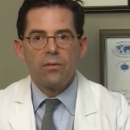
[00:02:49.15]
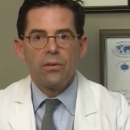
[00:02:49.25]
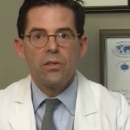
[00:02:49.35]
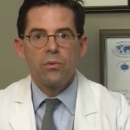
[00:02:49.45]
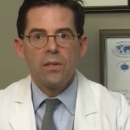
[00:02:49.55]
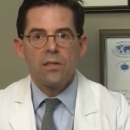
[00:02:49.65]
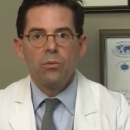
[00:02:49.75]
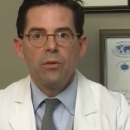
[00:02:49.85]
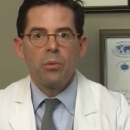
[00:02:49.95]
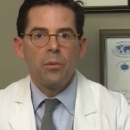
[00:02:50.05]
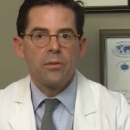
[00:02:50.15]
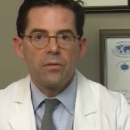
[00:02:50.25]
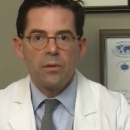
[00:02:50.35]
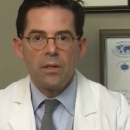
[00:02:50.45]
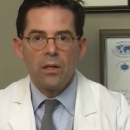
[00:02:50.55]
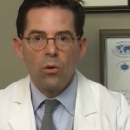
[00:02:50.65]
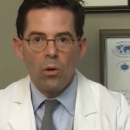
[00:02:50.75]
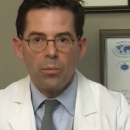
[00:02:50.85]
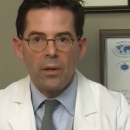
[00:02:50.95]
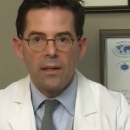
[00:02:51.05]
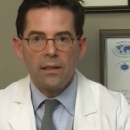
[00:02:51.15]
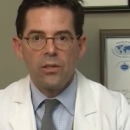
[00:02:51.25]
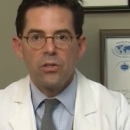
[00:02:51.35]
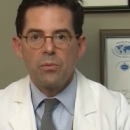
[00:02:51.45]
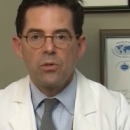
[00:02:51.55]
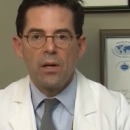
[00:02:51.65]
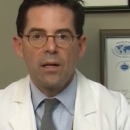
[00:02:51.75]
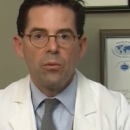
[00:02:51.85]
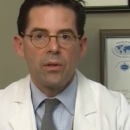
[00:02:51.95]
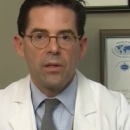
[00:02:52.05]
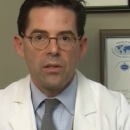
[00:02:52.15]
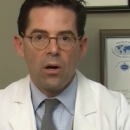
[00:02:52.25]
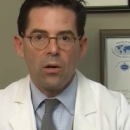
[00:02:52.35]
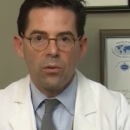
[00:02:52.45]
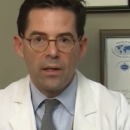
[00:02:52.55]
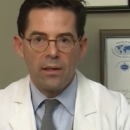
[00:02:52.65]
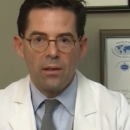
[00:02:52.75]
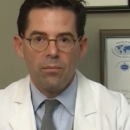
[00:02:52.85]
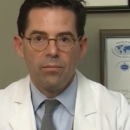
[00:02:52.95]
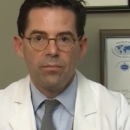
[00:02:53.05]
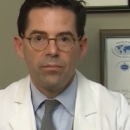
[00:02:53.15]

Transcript: And for this reason, we purposefully incorporated leadership training within our curriculum